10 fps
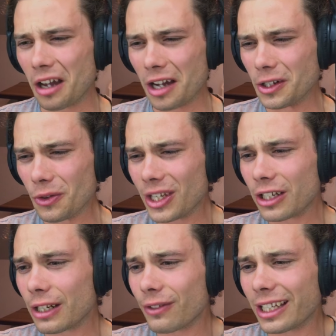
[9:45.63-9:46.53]
I don't think
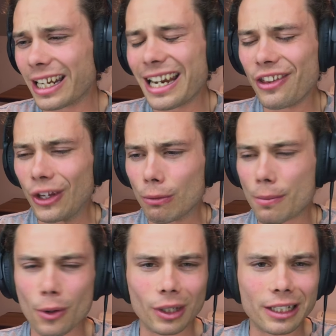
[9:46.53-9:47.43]
you'd even get anything
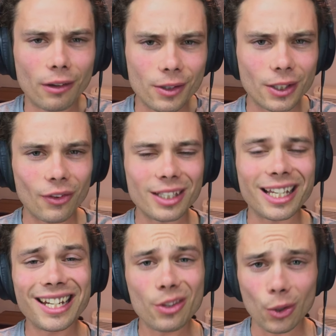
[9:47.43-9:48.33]
remotely close to this
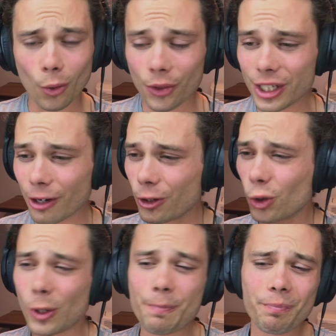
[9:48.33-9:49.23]
in the Northern
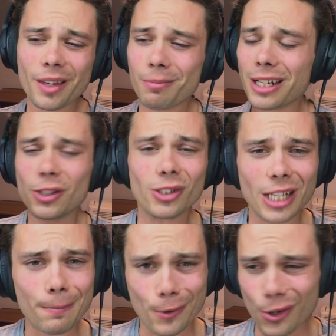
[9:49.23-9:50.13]
Territory, but let's just
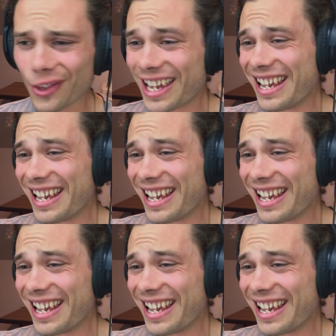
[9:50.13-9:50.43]
say Perth.